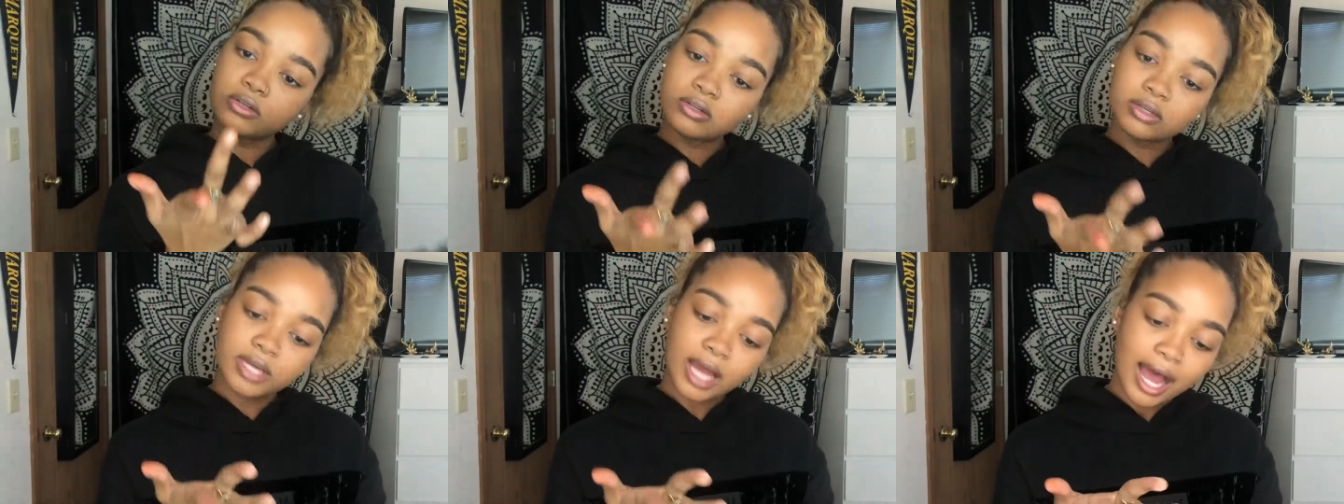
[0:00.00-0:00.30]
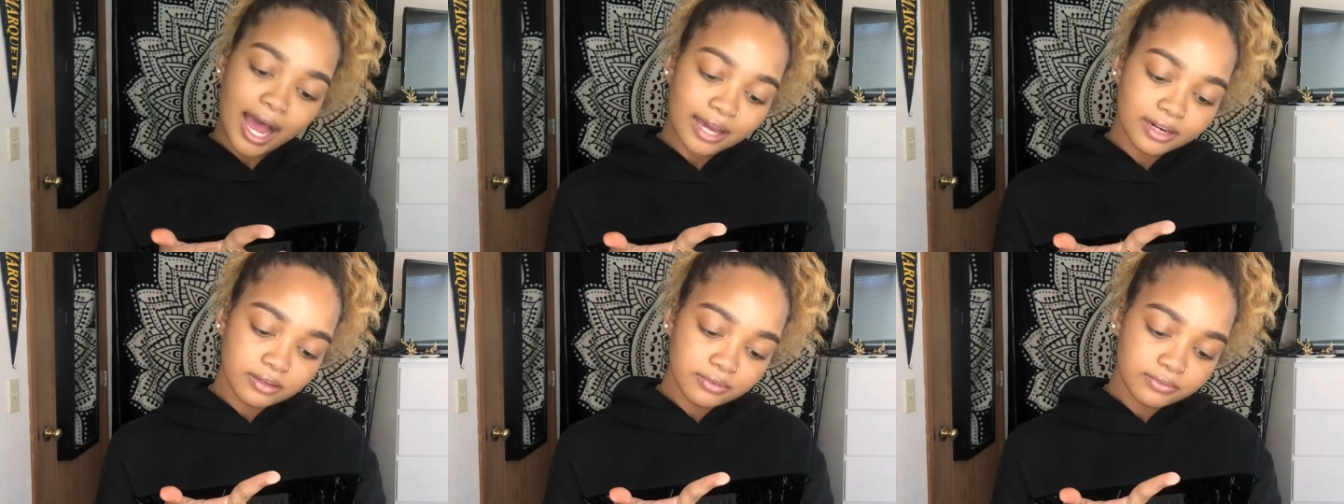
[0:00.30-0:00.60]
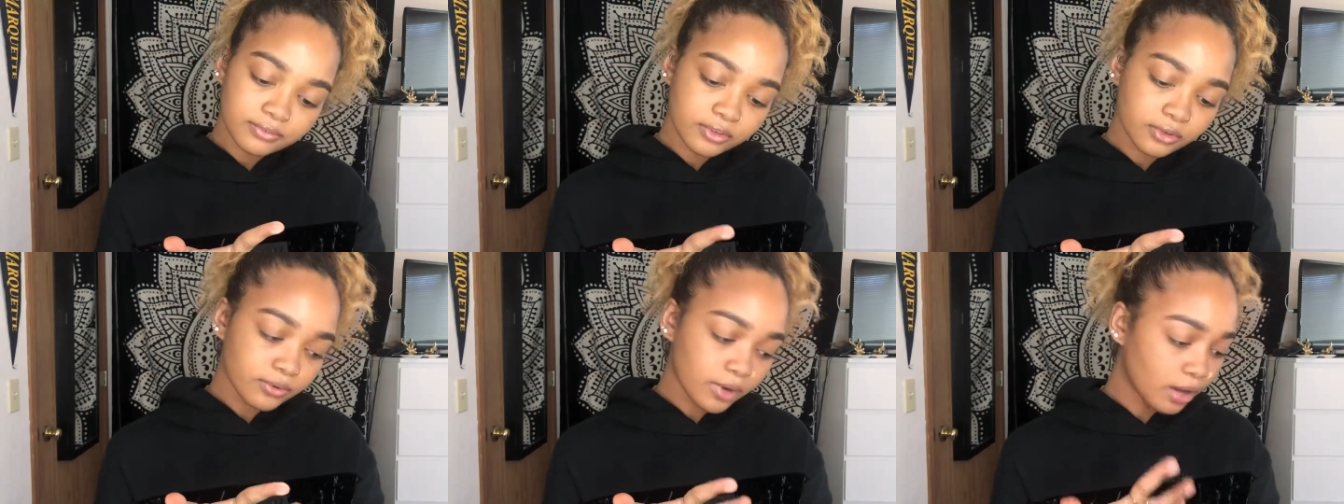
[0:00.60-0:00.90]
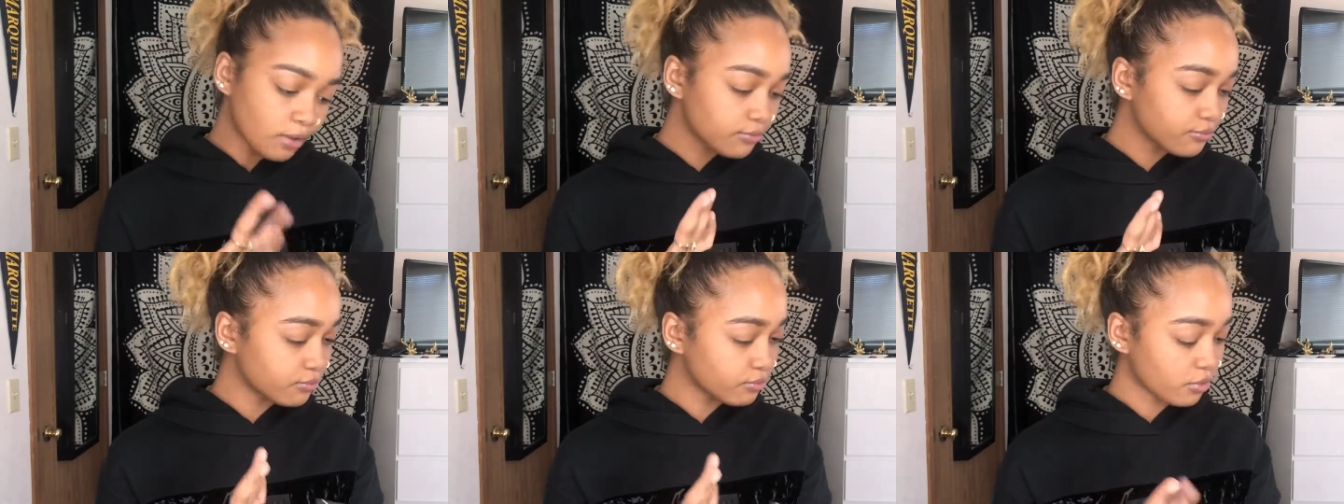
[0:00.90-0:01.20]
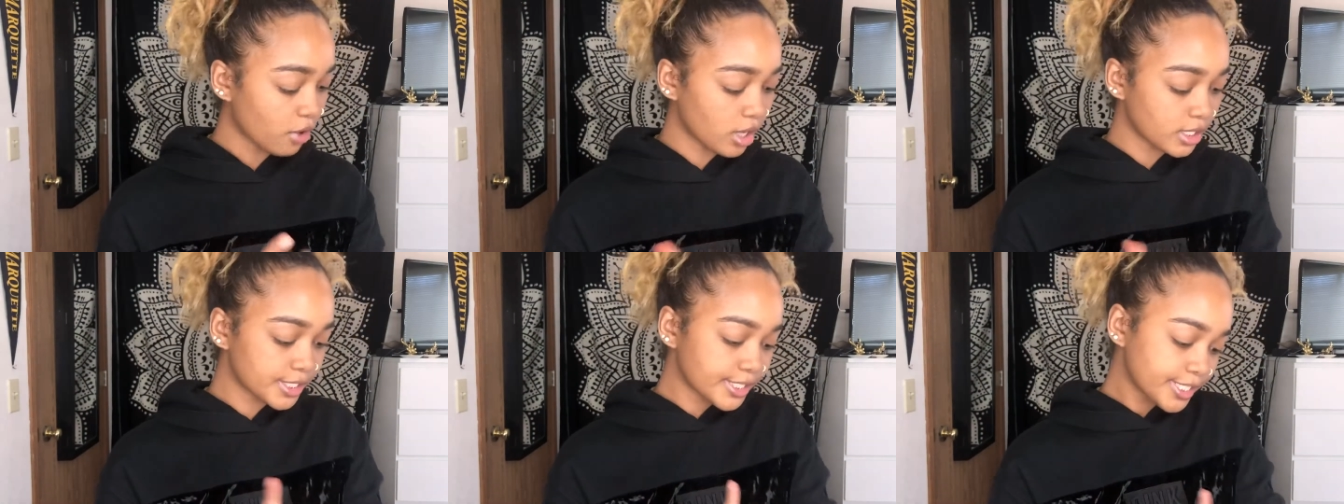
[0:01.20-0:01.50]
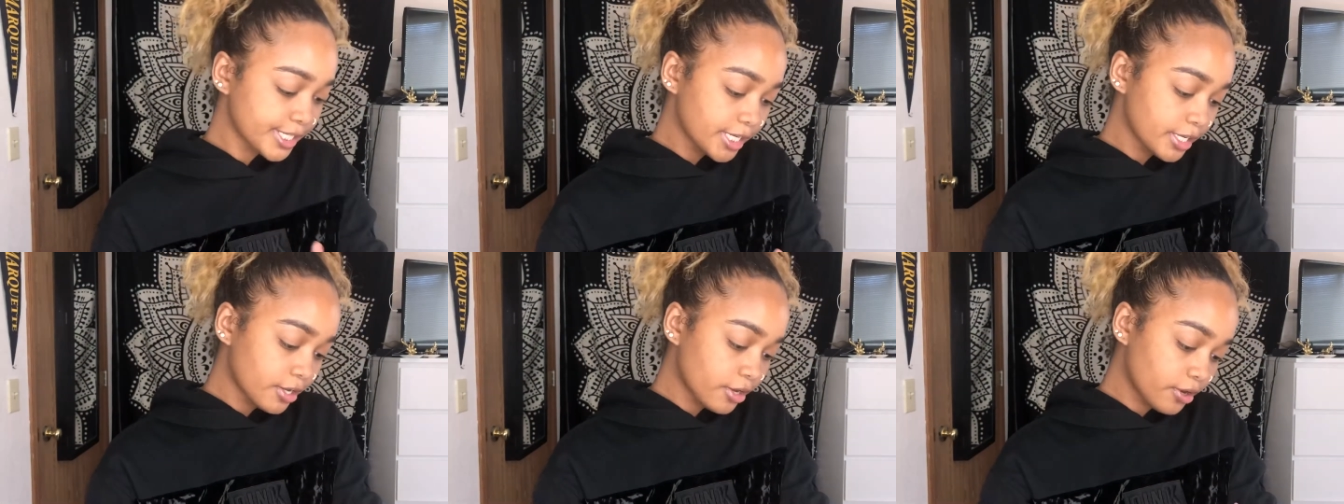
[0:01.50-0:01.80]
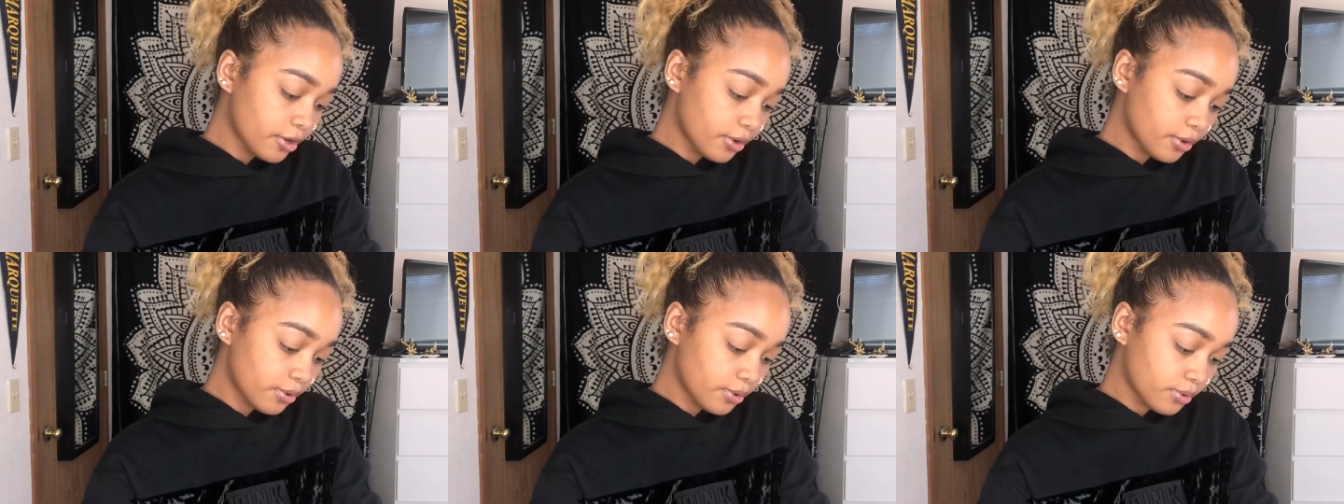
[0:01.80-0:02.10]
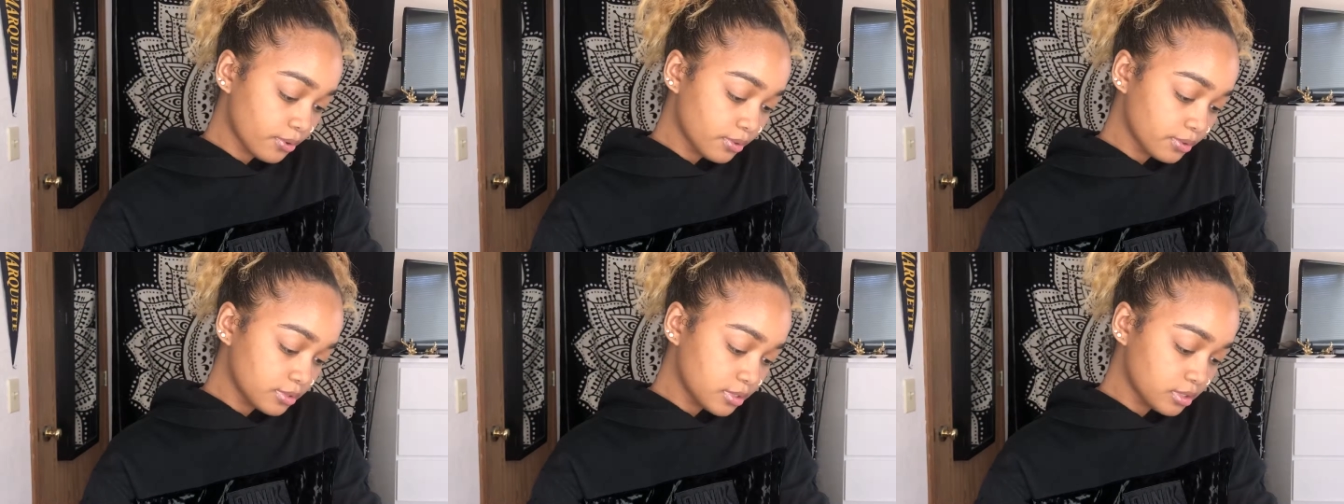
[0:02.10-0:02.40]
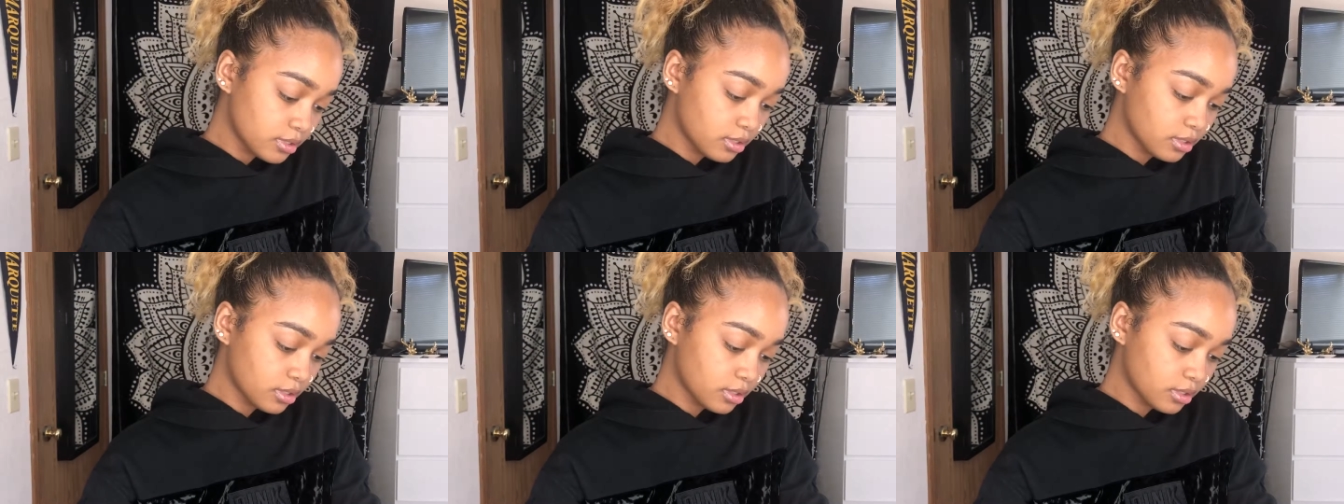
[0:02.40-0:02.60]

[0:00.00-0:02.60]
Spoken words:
kind of a frosty gold